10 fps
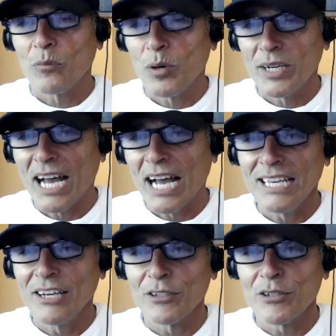what I
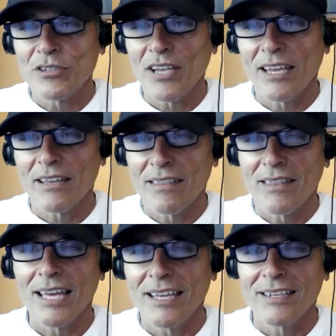hear you saying
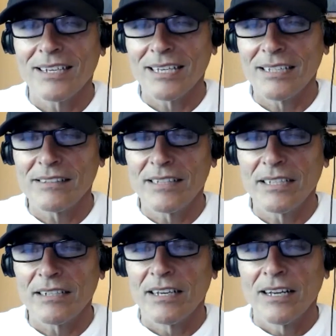then is
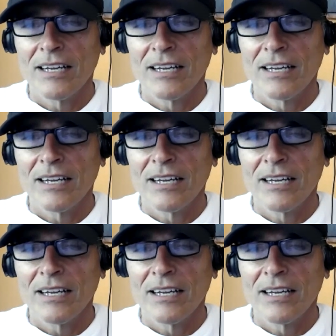that